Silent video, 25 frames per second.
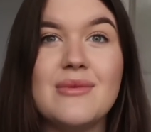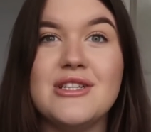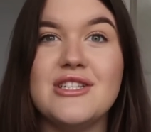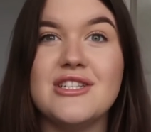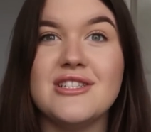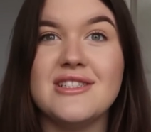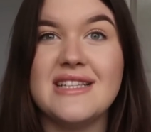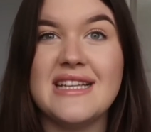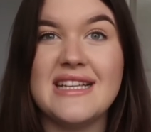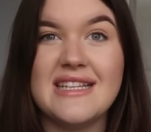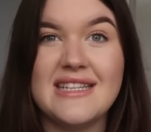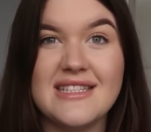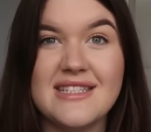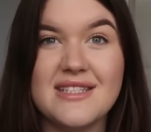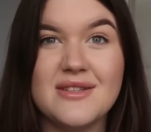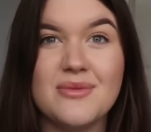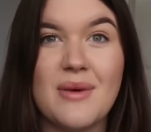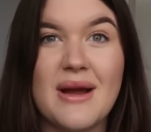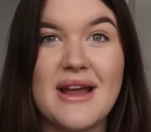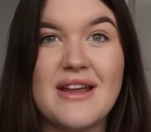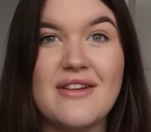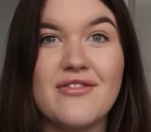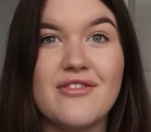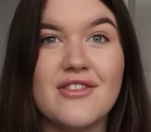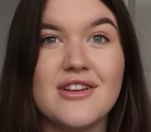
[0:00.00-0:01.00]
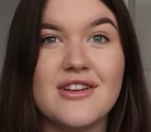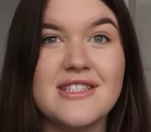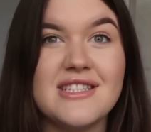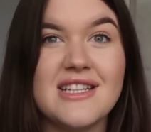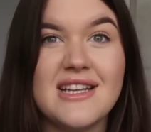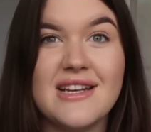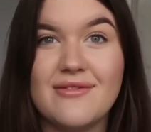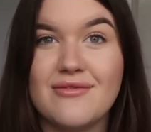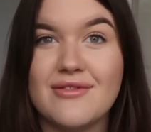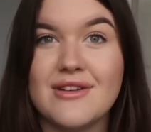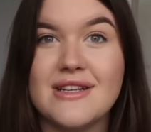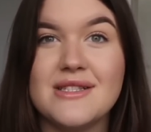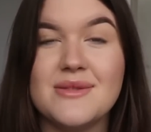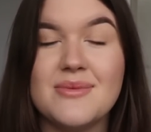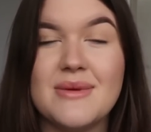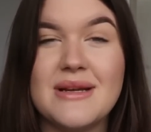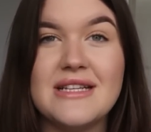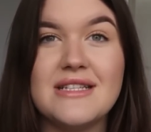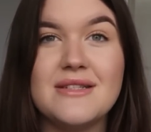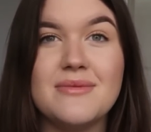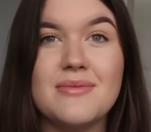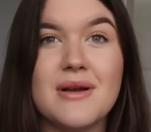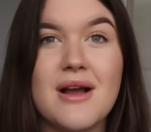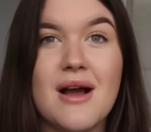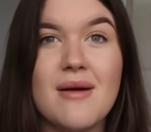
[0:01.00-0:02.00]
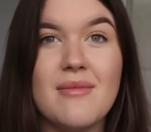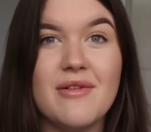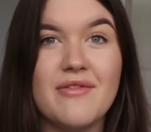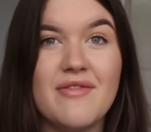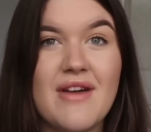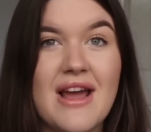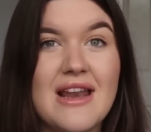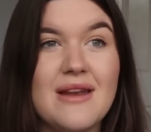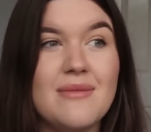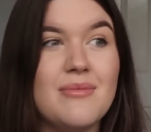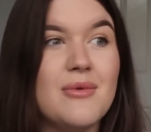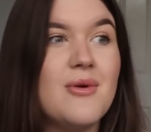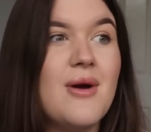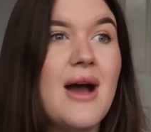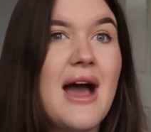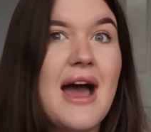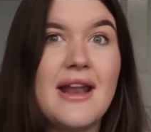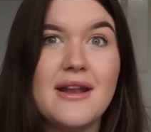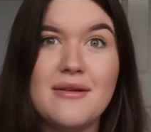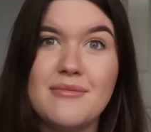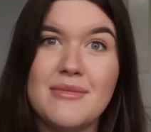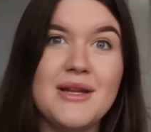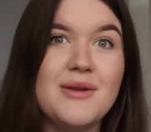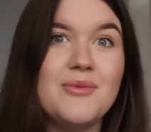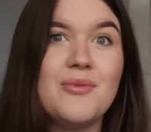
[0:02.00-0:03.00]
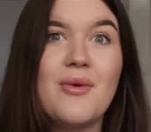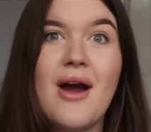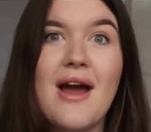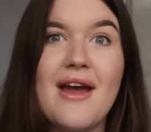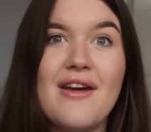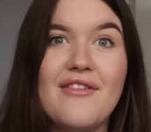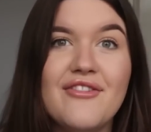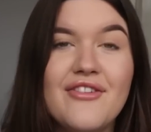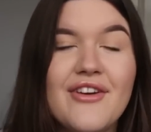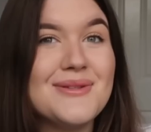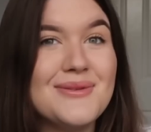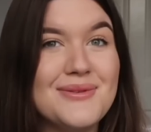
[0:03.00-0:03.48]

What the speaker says: We just needed to wait for a delivery suite to become available and a midwife.